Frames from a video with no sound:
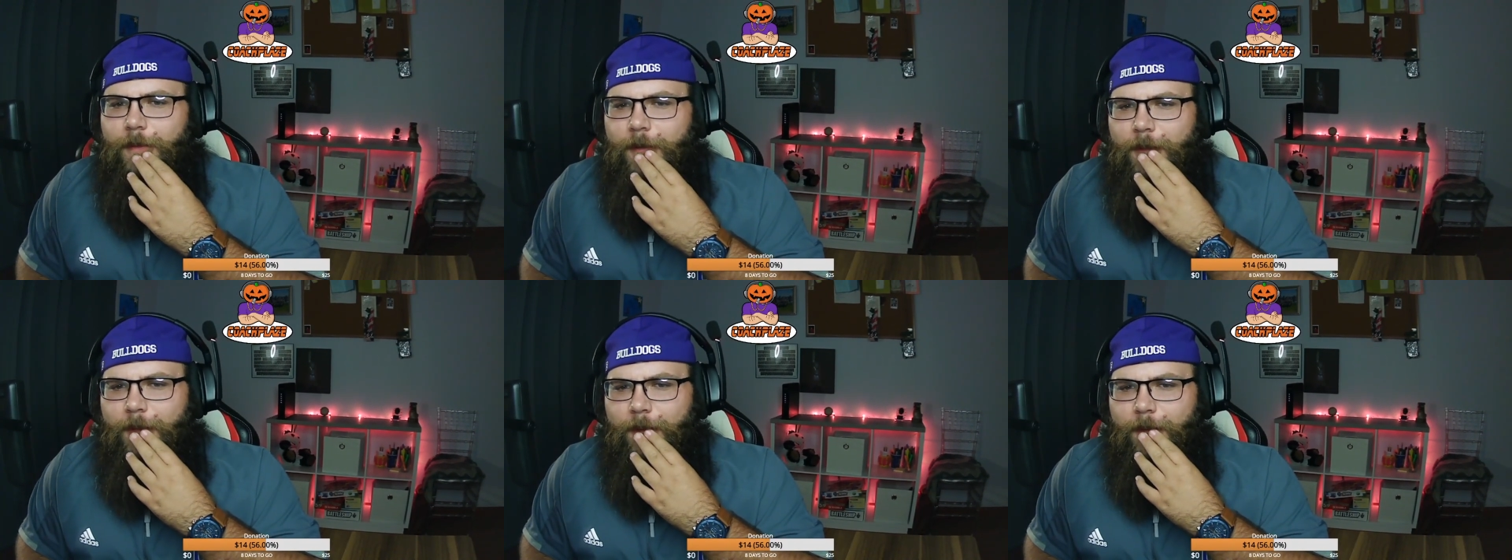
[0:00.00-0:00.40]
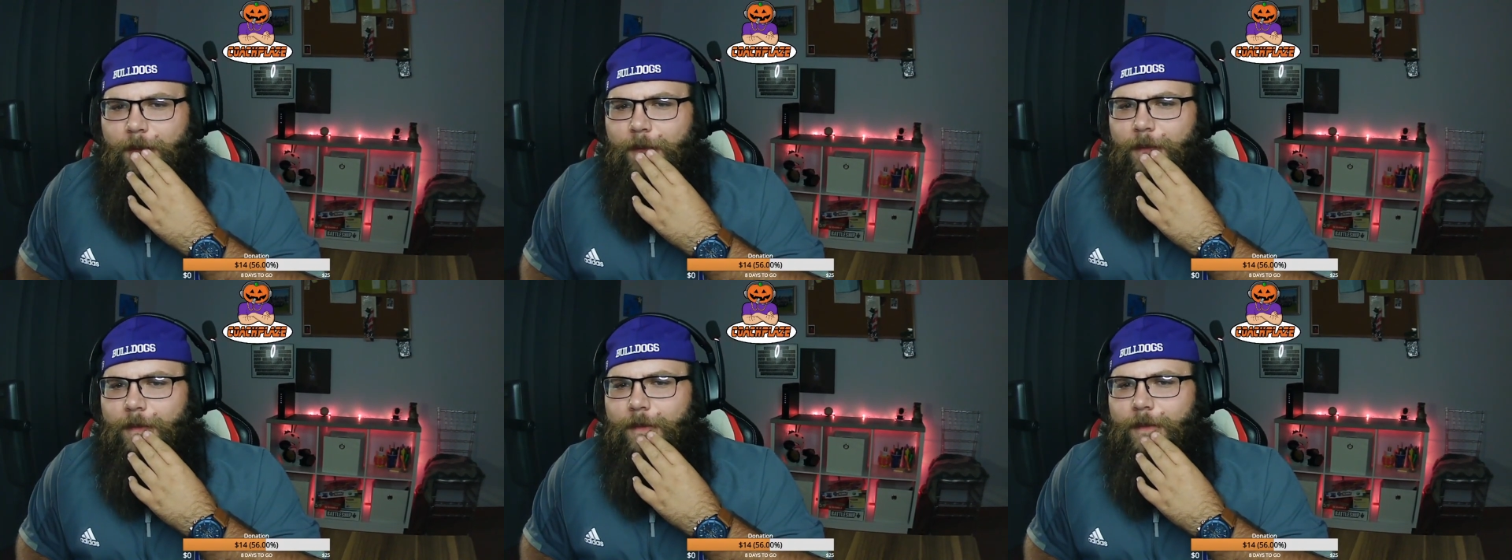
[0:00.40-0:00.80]
Yeah,
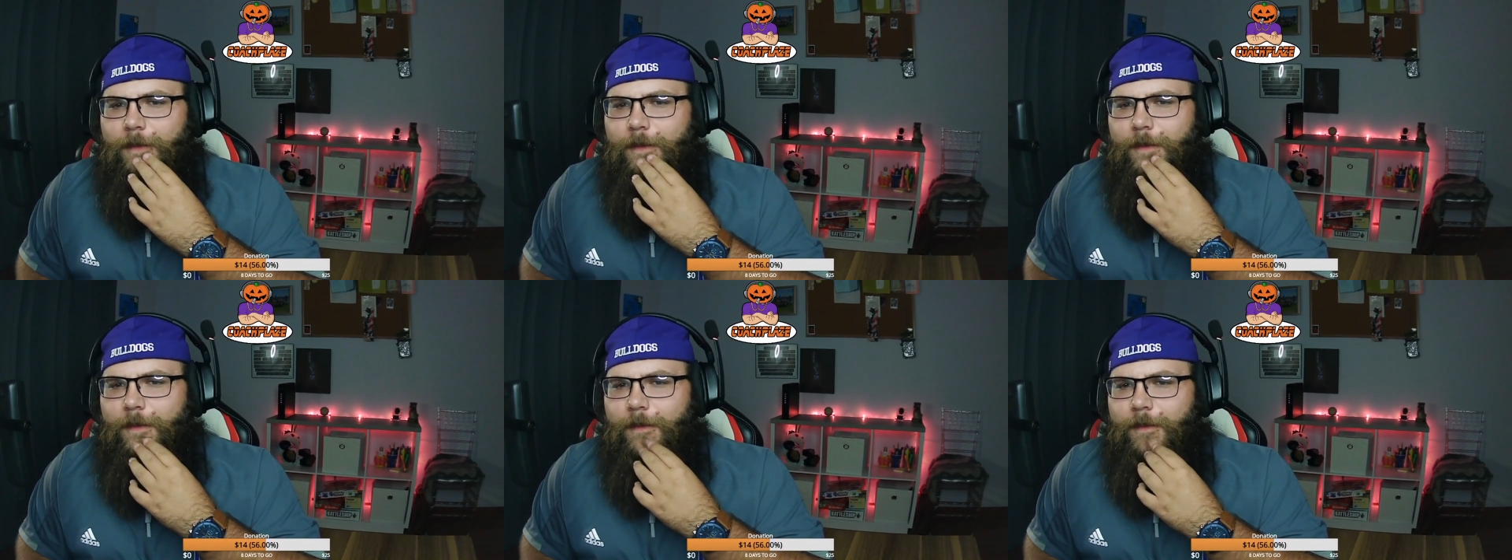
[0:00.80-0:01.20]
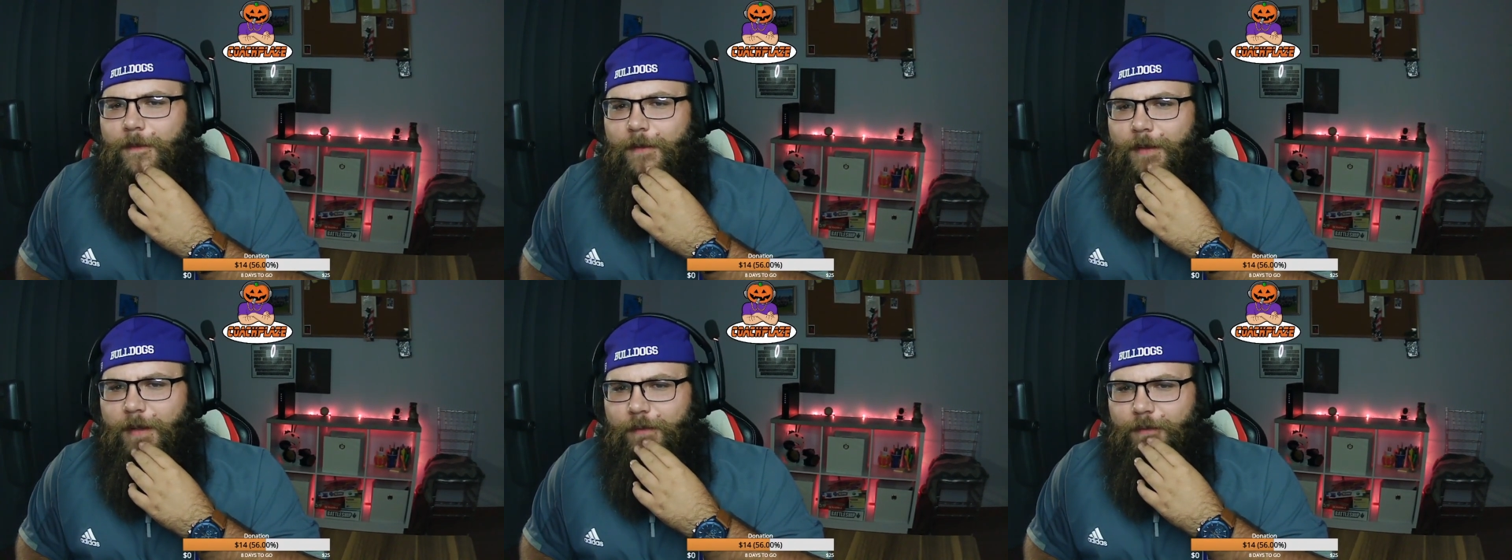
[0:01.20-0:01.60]

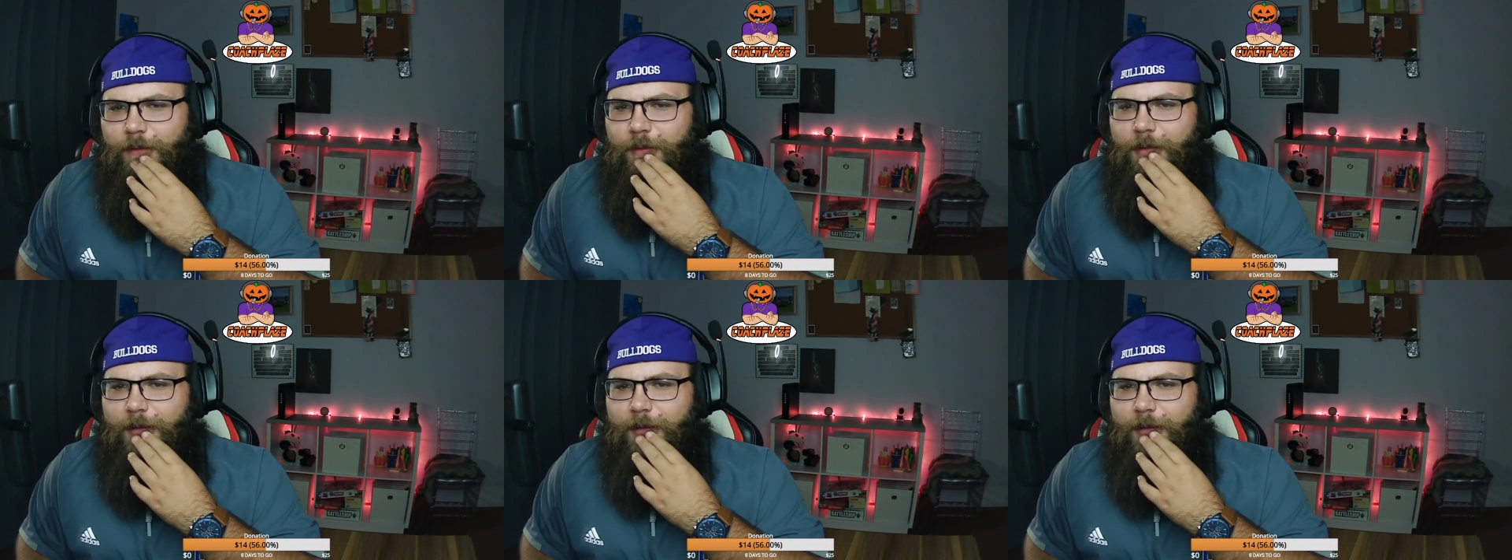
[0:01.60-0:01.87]
I feel it